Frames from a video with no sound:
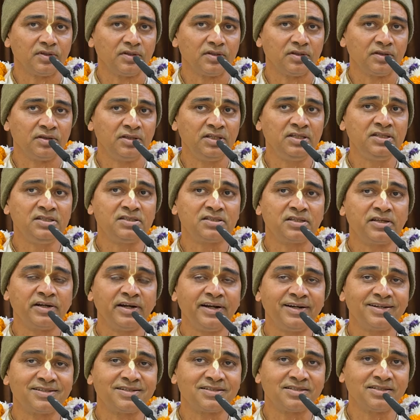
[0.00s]
these
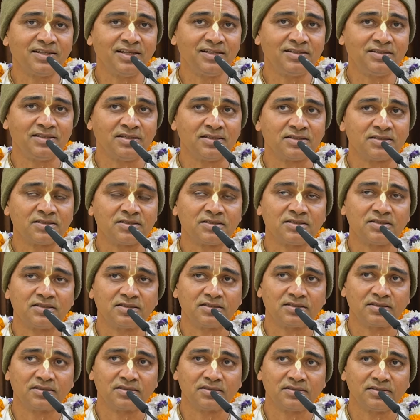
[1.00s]
great
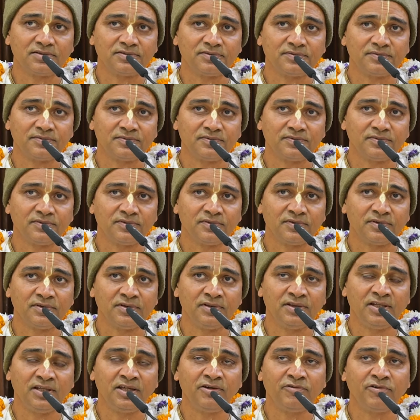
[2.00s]
sages,
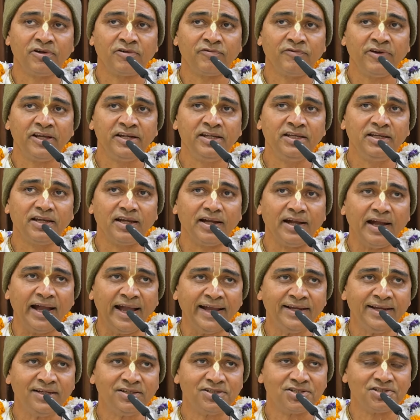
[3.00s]
they were very
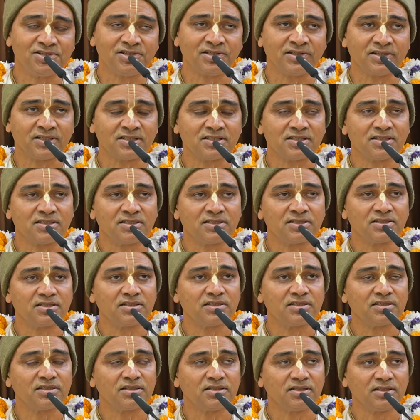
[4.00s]

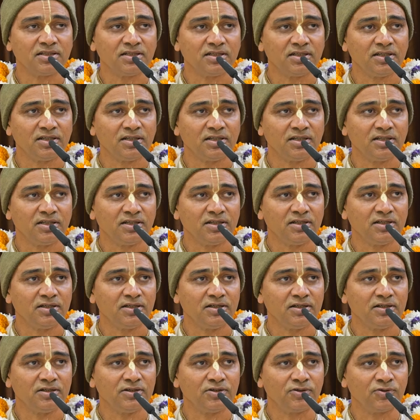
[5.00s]
anxious
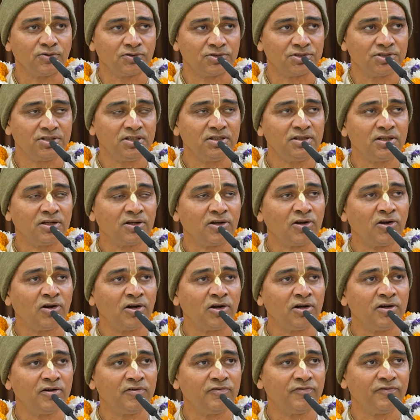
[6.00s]
to see the
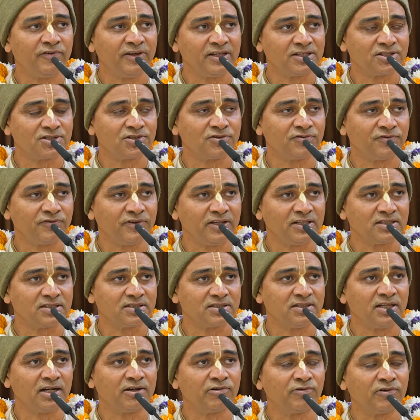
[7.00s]
Lord face to face.
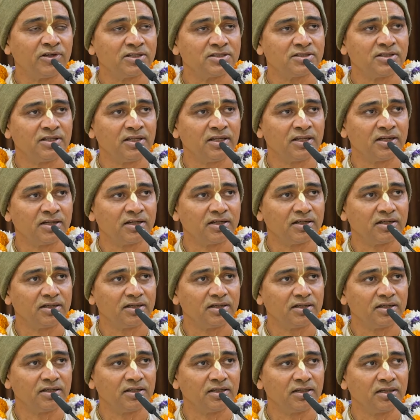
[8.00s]
That was their
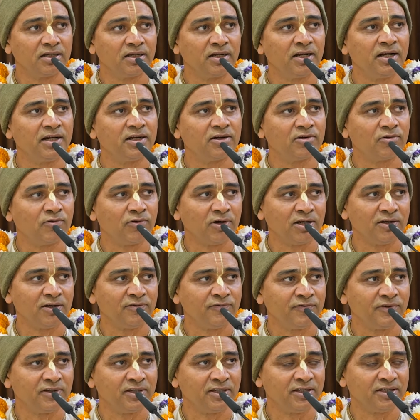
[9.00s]
great
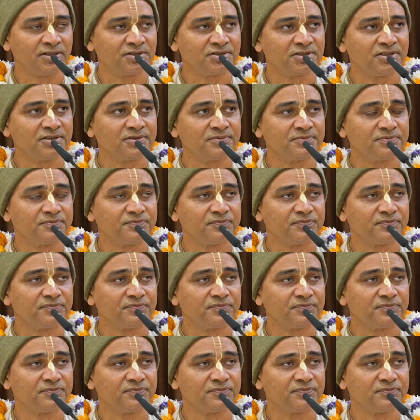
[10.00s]
qualification.